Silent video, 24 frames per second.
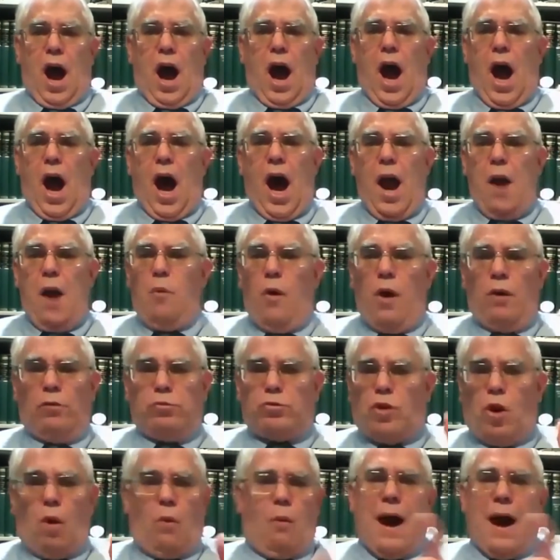I won't
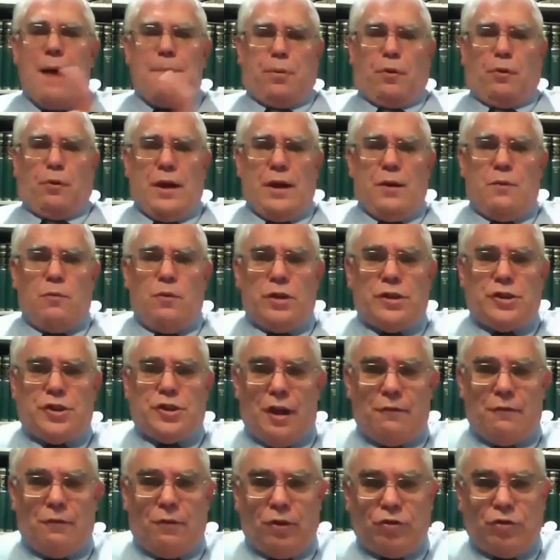cooperate with
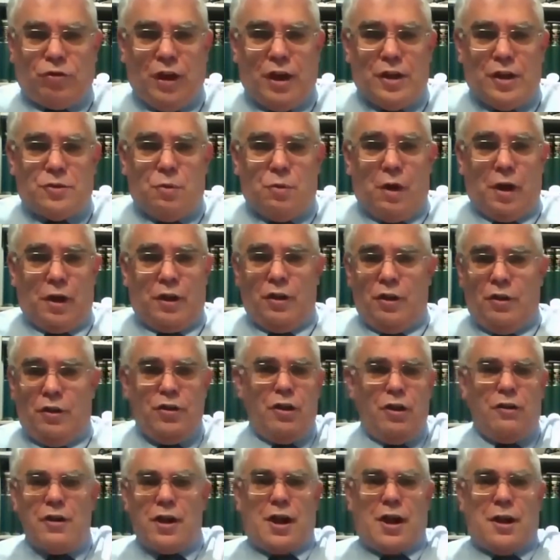General Sedgwick.
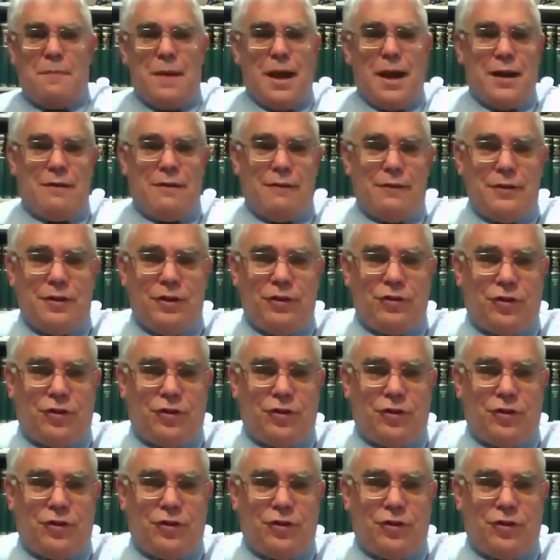You're the commander of this